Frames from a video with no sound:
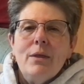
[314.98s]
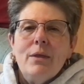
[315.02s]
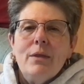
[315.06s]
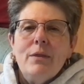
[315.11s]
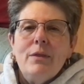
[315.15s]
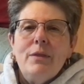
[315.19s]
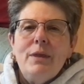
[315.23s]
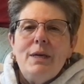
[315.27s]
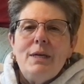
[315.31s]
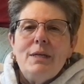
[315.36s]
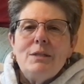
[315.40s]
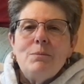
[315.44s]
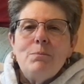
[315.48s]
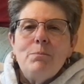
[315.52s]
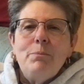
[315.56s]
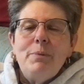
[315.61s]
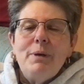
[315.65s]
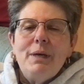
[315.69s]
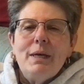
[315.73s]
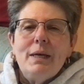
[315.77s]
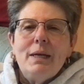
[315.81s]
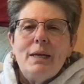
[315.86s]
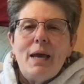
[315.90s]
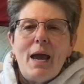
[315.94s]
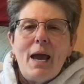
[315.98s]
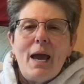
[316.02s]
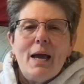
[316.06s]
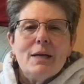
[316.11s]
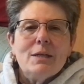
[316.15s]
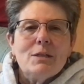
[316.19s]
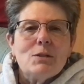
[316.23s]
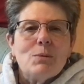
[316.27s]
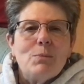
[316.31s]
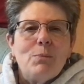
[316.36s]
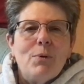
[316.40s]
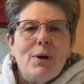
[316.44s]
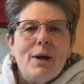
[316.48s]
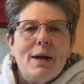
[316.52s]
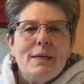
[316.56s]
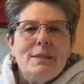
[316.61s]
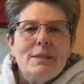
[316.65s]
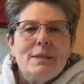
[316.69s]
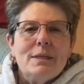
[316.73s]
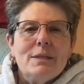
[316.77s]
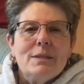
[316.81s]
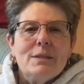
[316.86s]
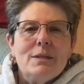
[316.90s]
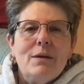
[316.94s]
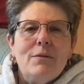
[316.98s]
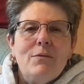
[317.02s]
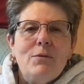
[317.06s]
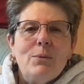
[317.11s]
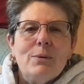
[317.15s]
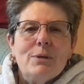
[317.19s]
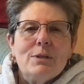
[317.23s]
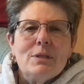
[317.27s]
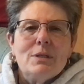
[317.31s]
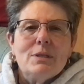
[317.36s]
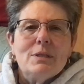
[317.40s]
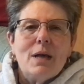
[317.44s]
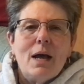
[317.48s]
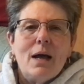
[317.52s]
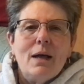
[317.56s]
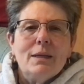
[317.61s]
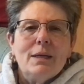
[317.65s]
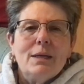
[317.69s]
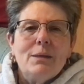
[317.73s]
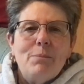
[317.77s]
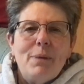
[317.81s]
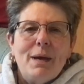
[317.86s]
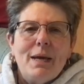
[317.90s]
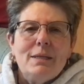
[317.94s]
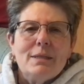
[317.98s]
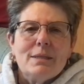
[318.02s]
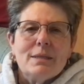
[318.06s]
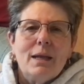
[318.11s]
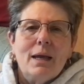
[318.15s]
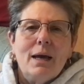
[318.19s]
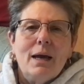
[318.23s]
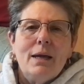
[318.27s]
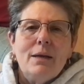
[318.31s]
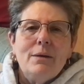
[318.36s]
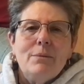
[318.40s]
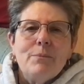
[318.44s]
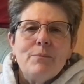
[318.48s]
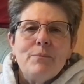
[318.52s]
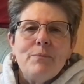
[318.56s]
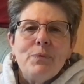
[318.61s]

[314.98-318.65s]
these bid-ask prices give you a solid baseline.